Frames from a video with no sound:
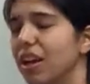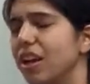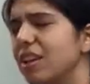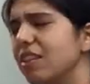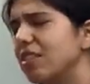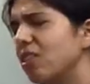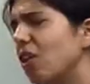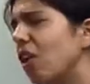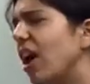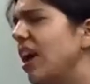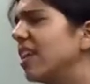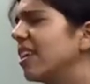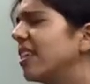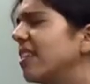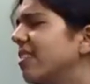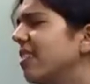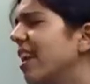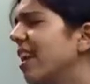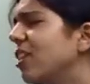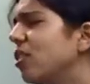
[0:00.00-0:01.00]
So
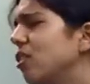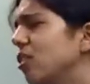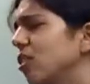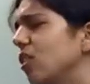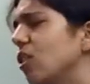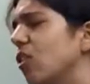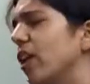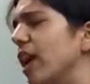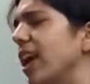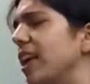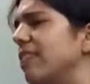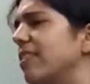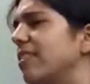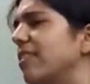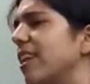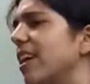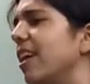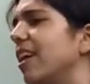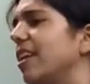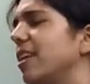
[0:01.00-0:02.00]
Alexander the Great
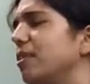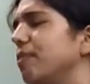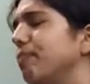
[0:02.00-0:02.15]
said,